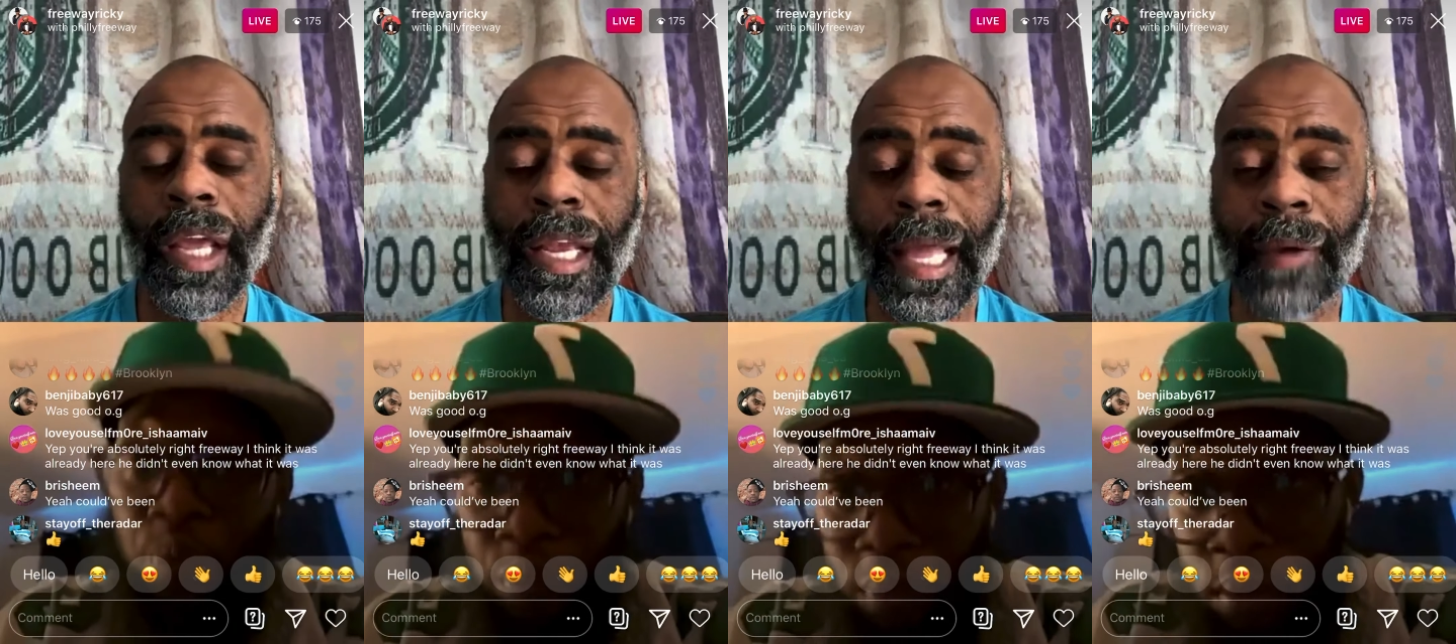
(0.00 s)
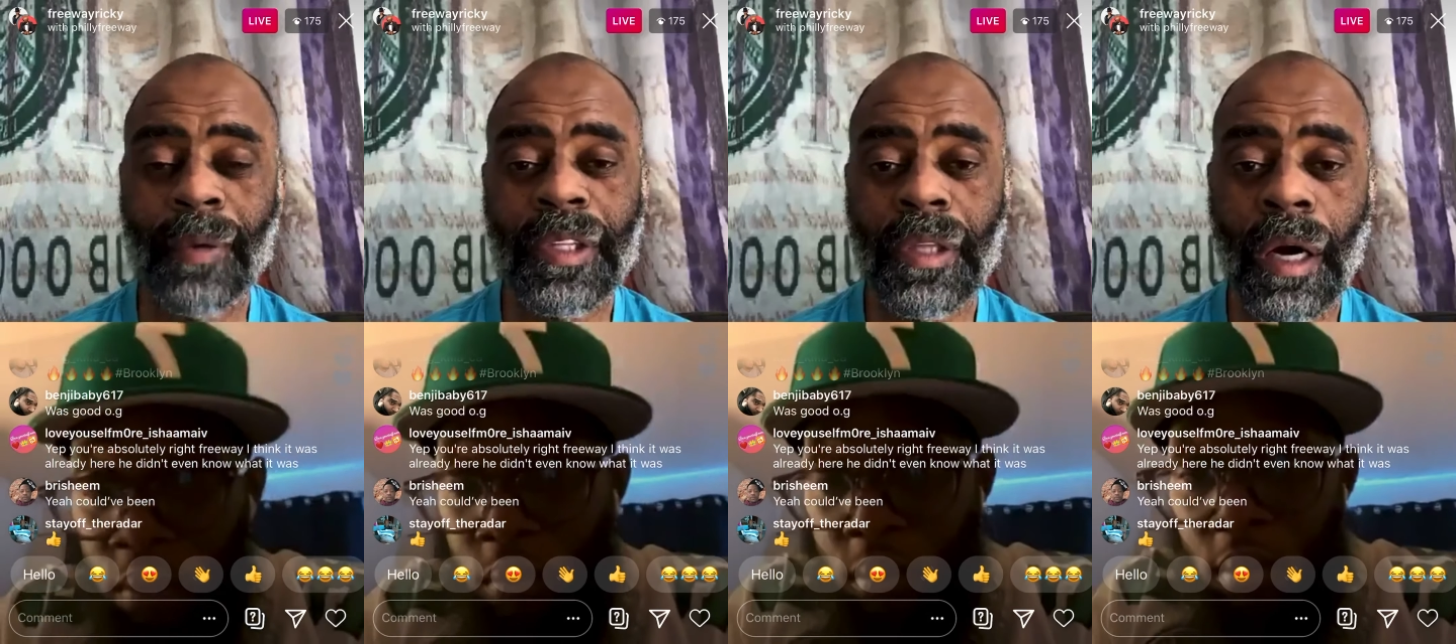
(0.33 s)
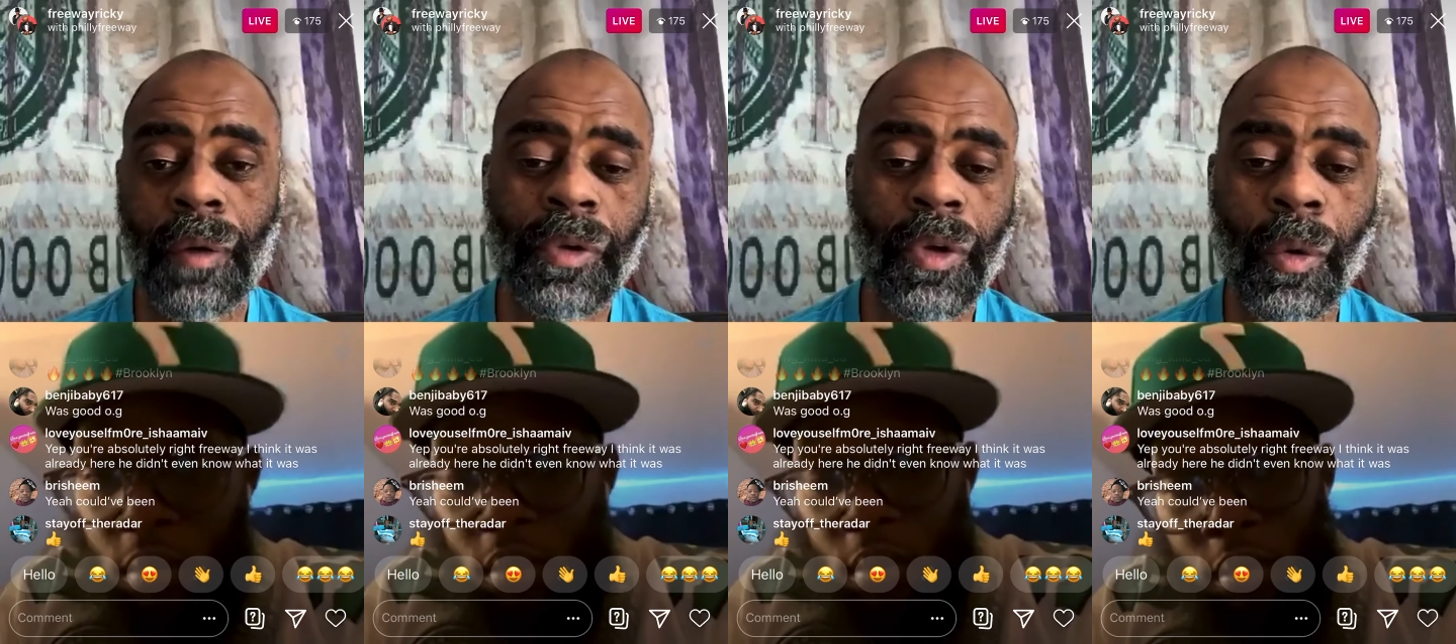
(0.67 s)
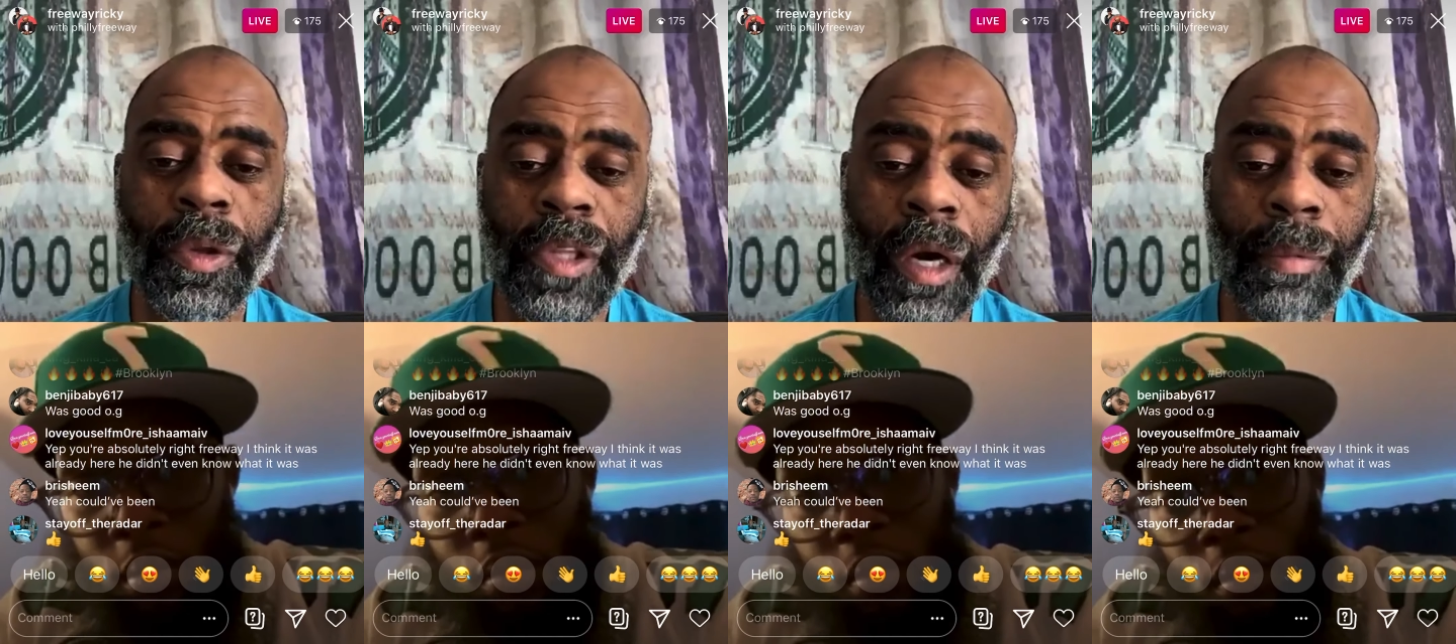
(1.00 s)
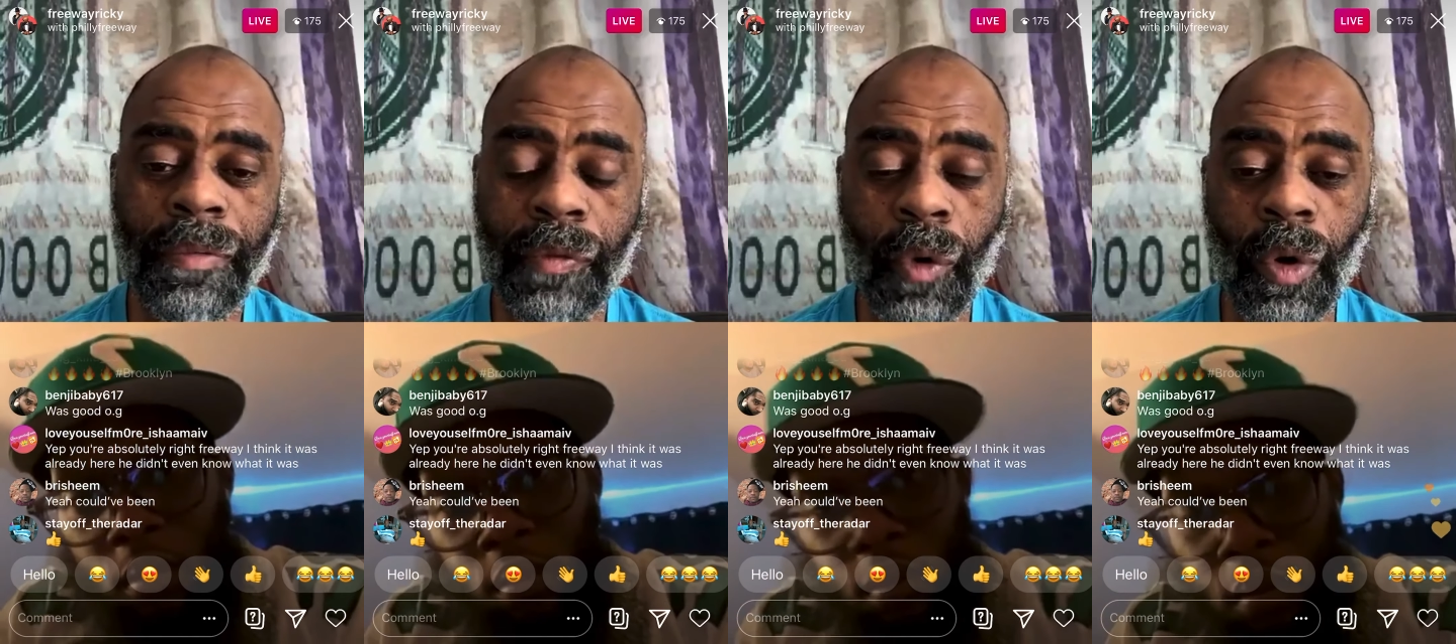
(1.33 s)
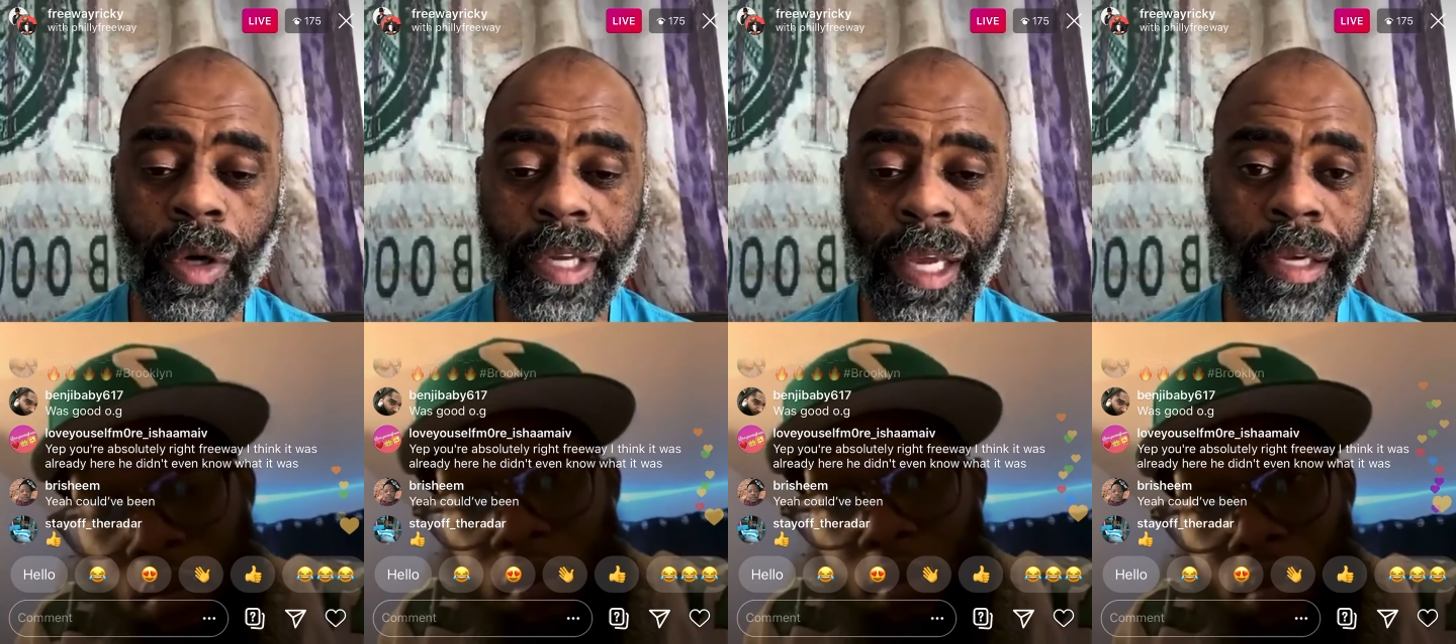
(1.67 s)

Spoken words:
We thought before that